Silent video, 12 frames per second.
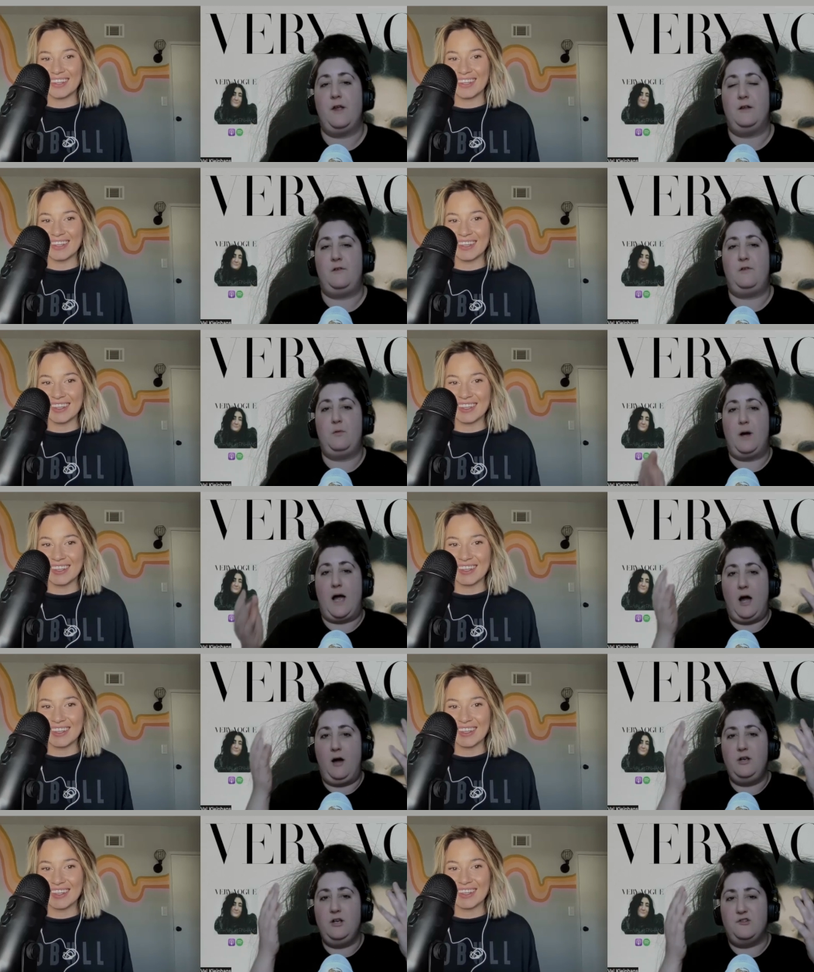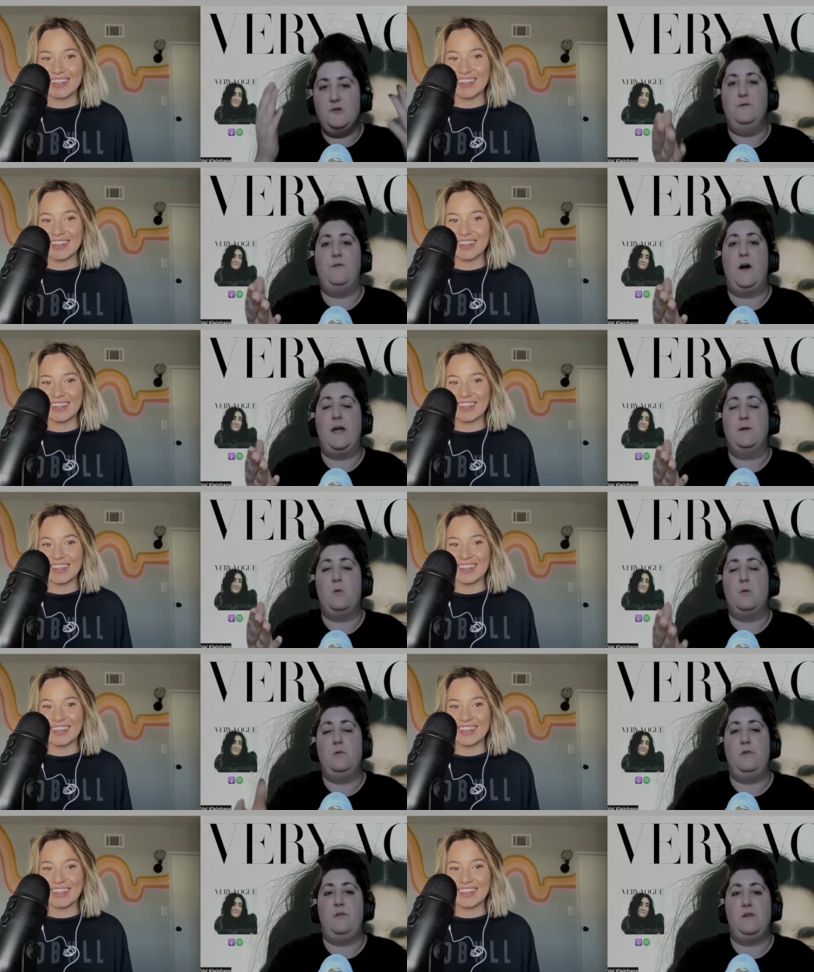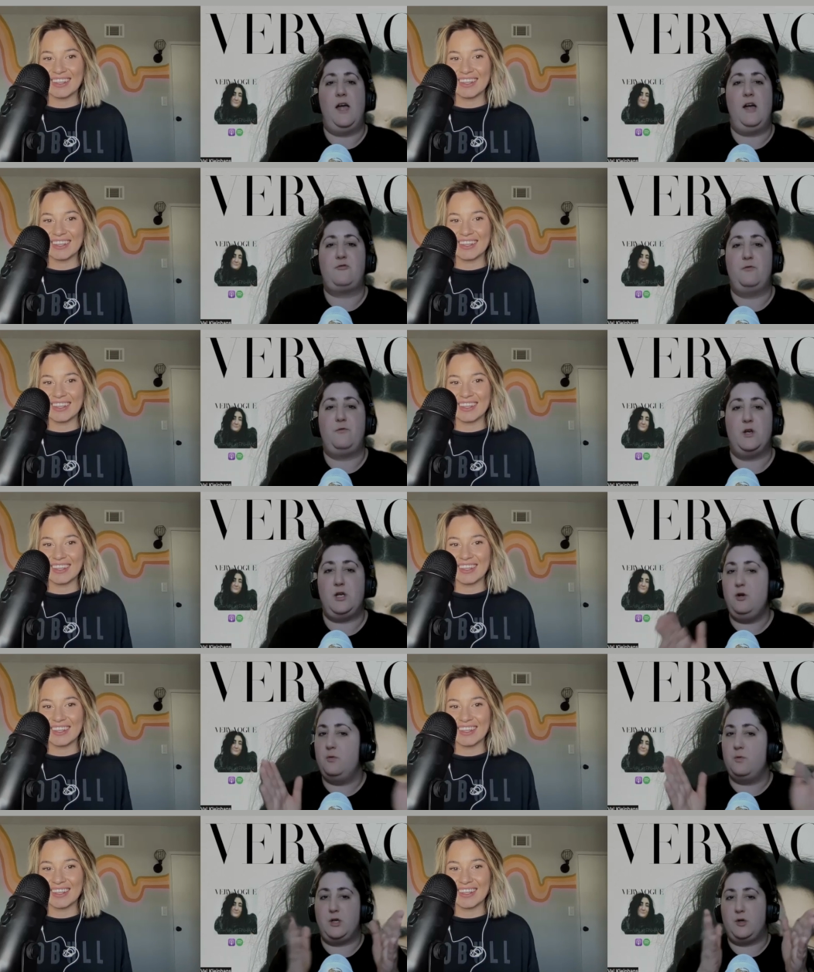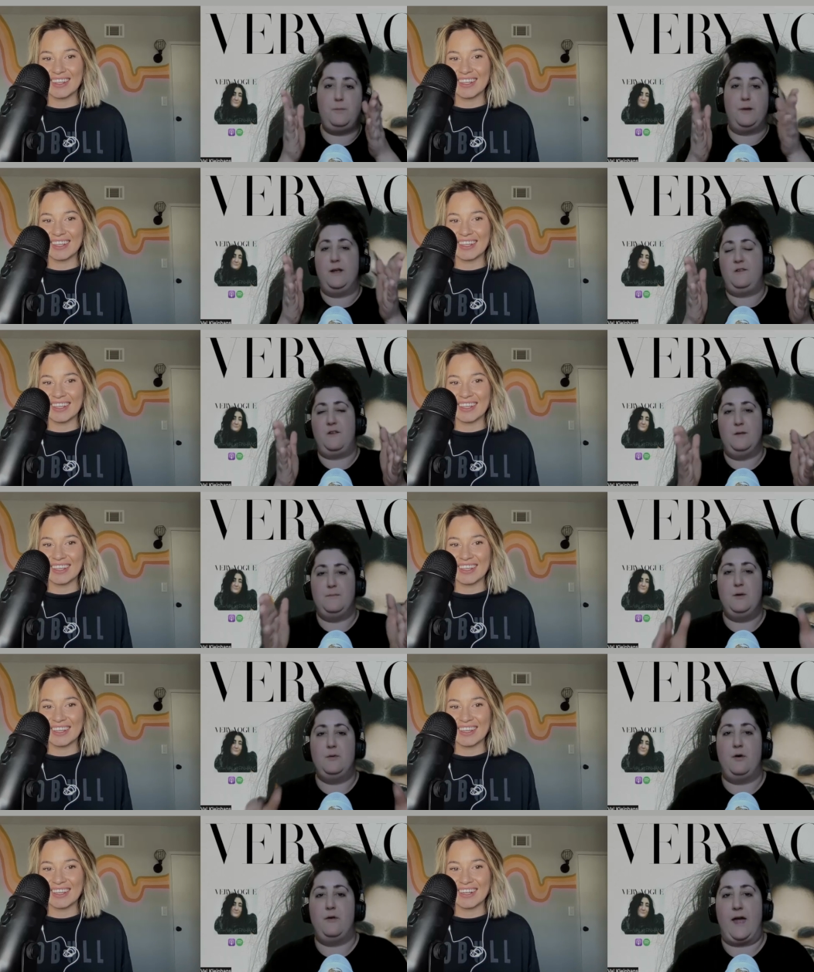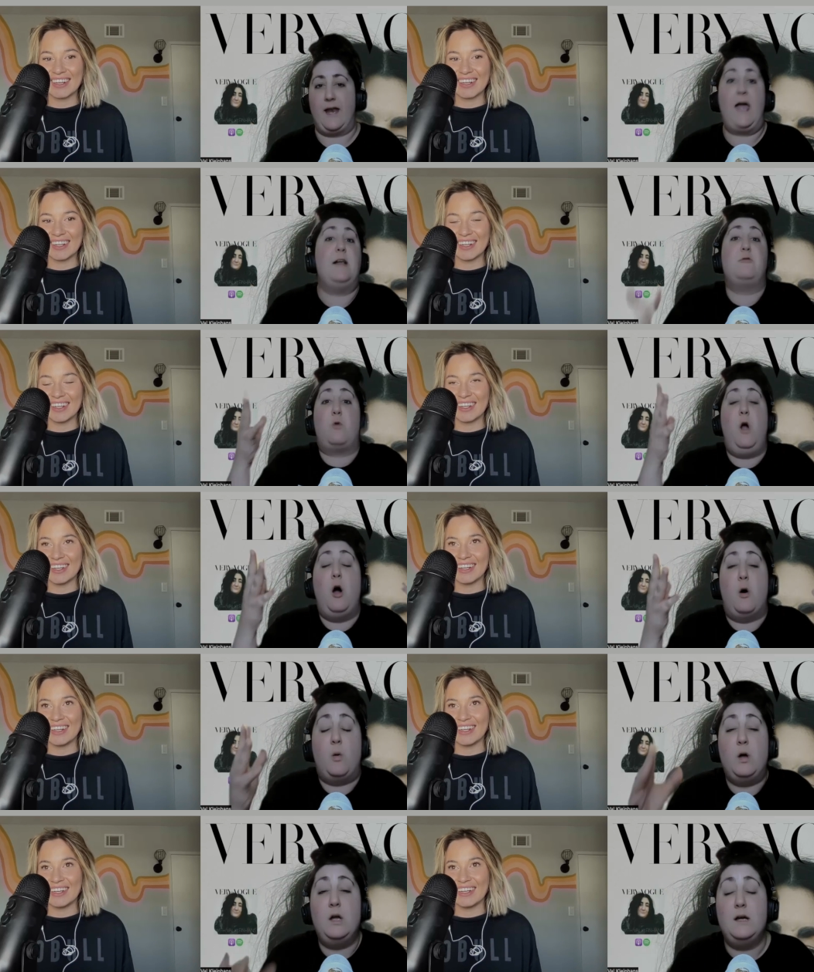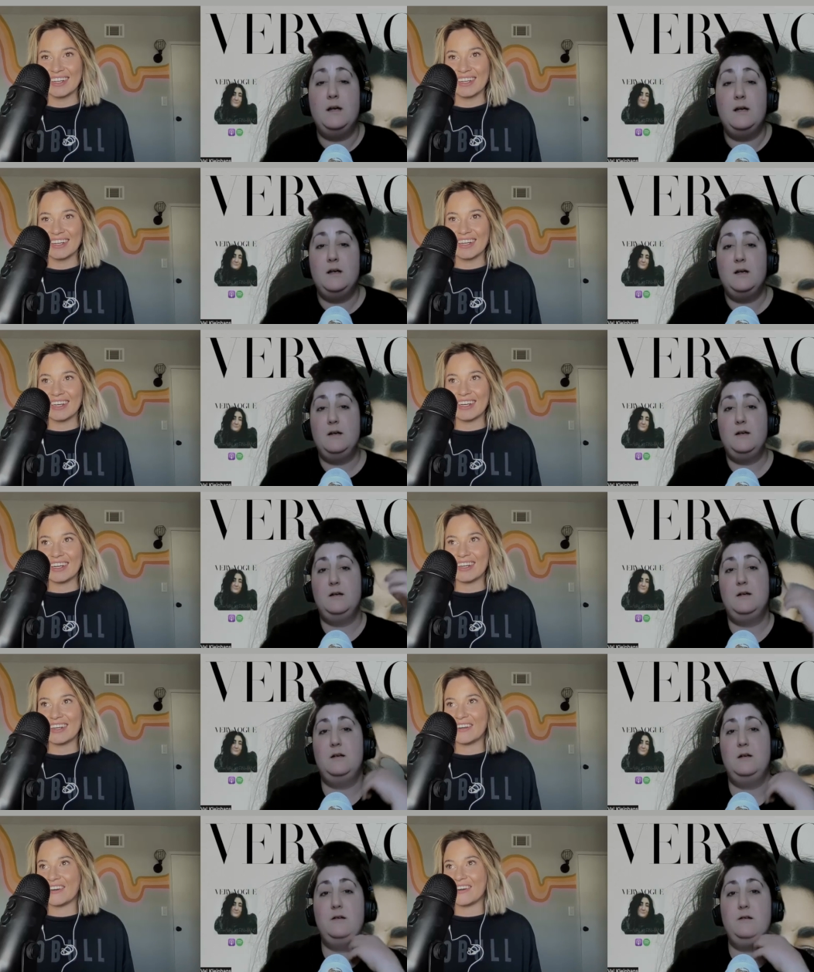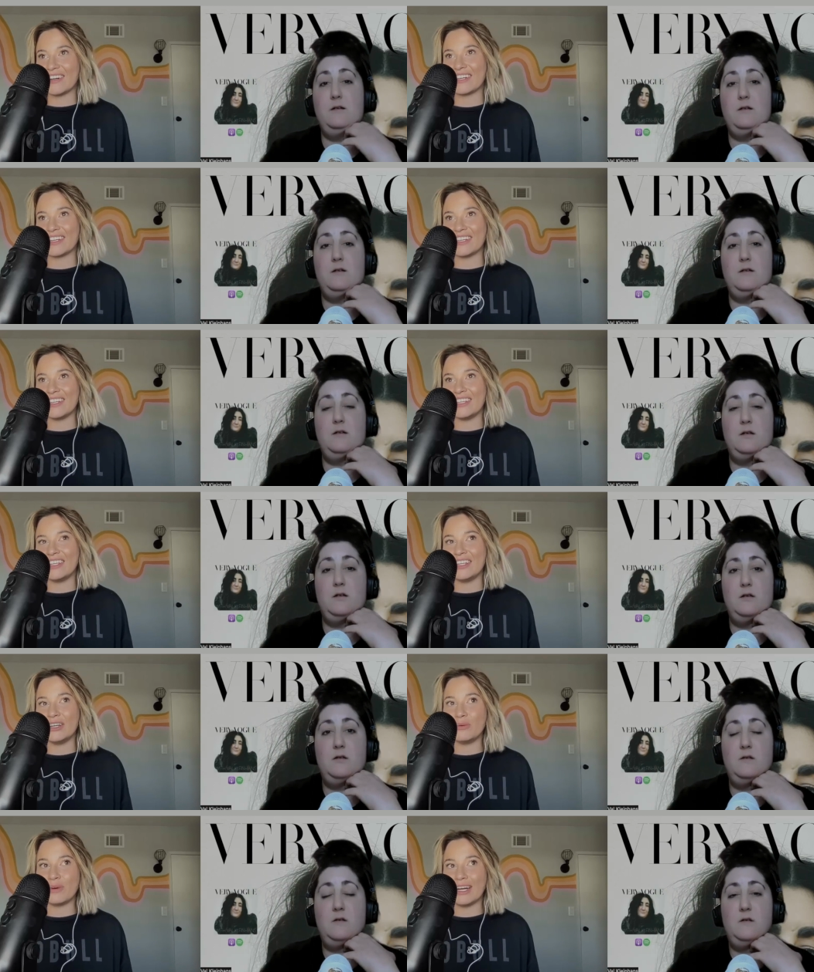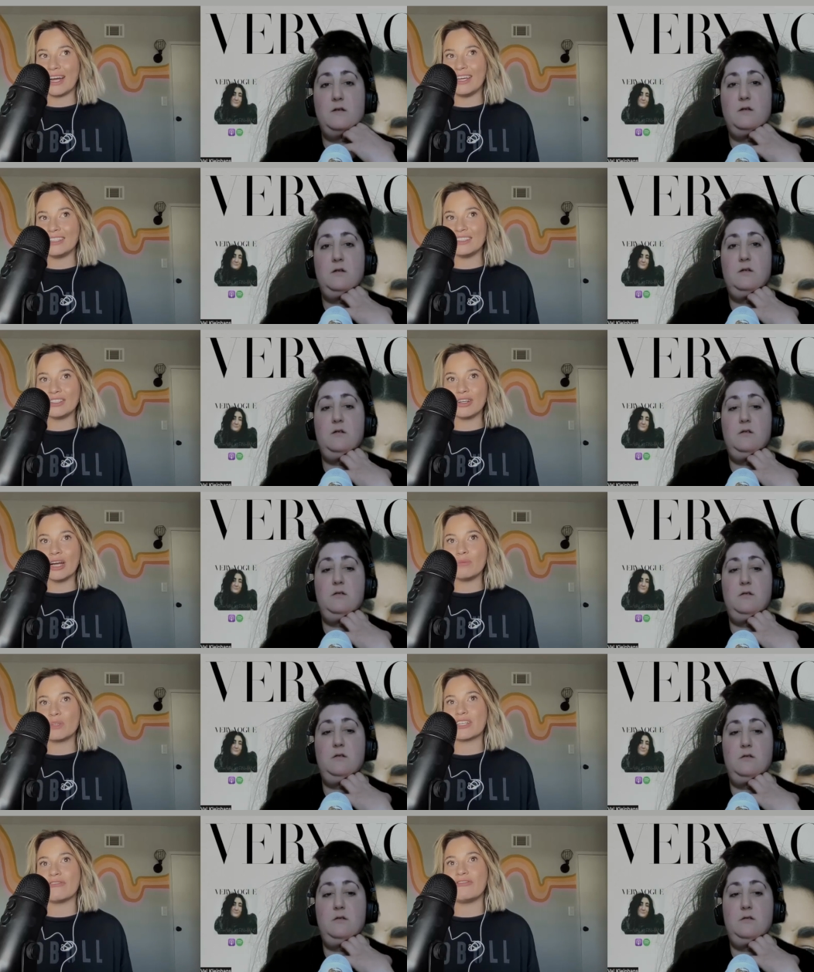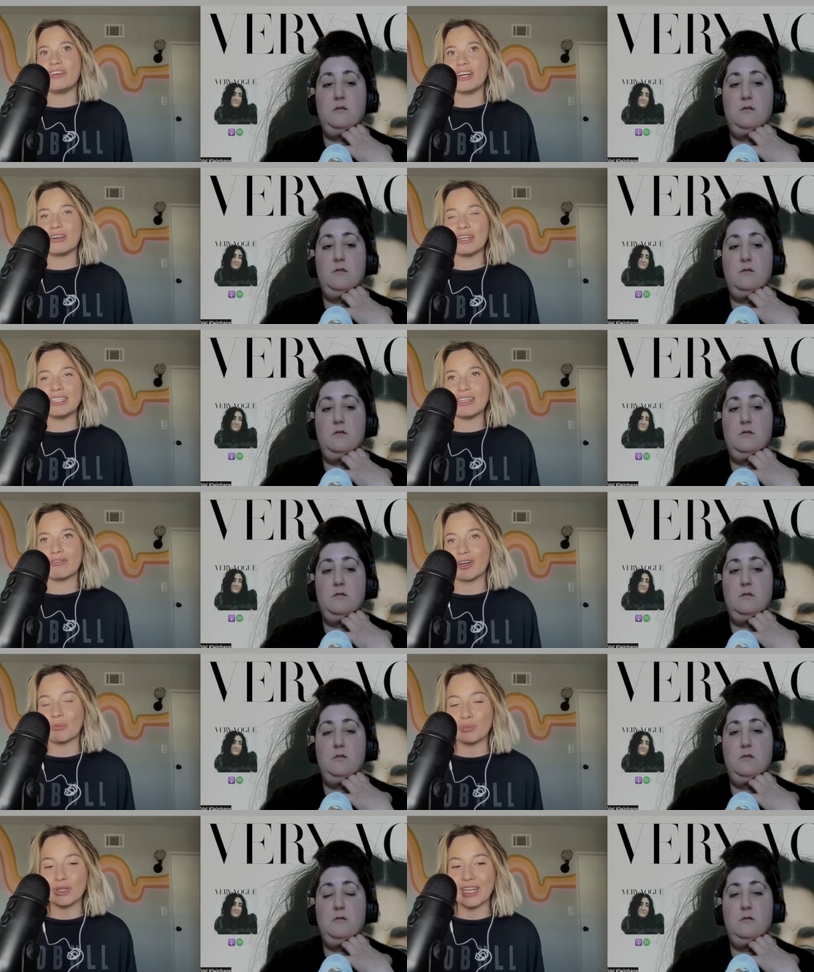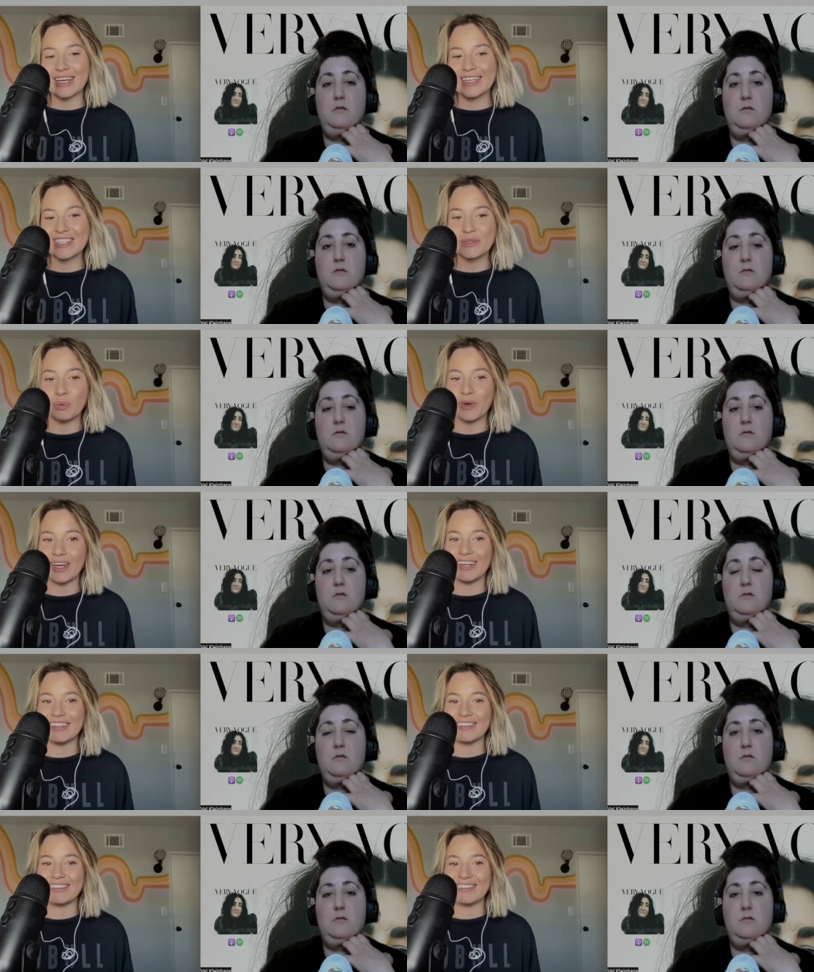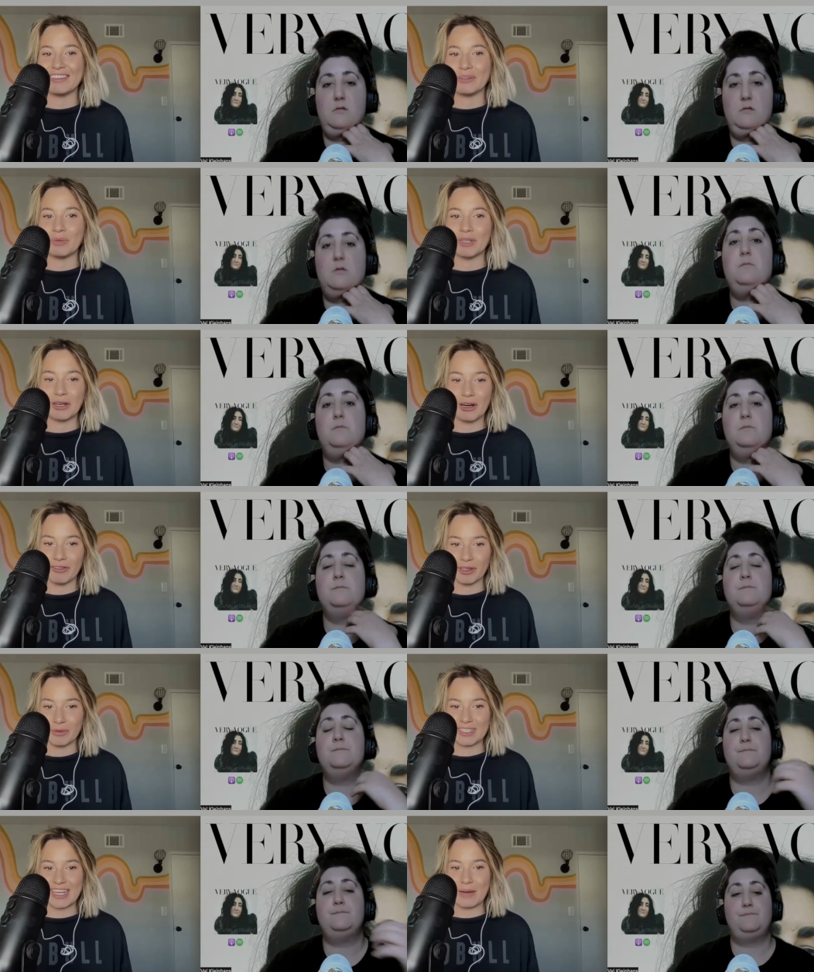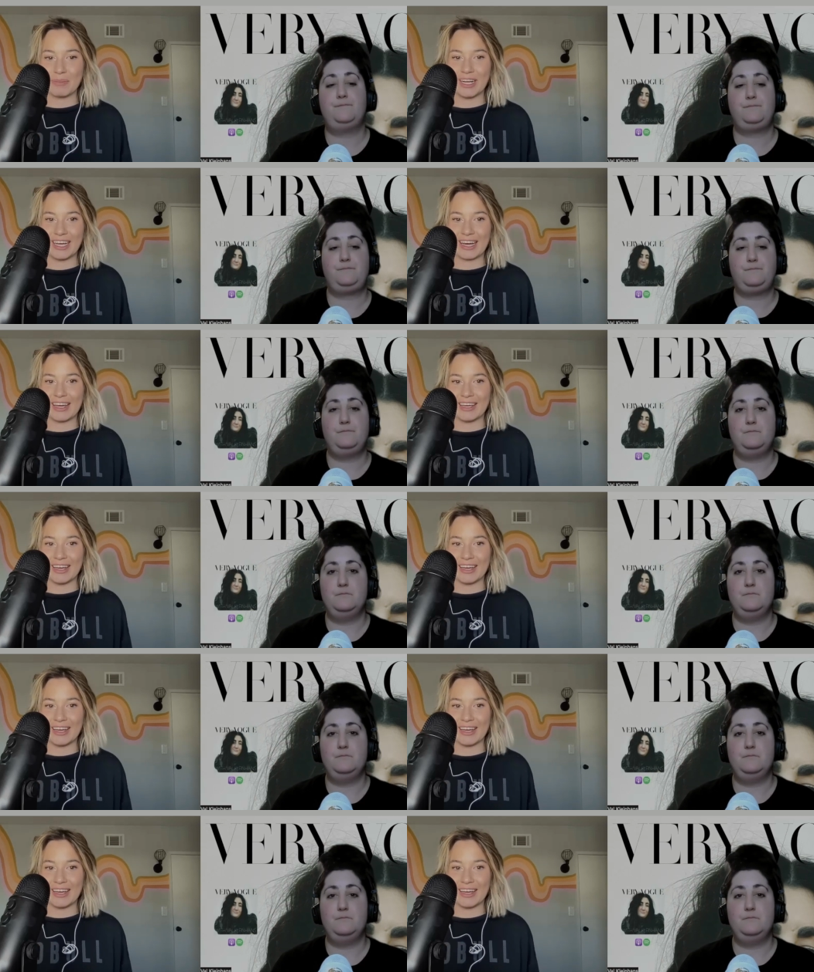Speaker 1: then. So how did you find what was natural for you or your place in the middle of all that and grow?
Speaker 2: oh, you know what? Instagram was a very different place when when COVID was happening. I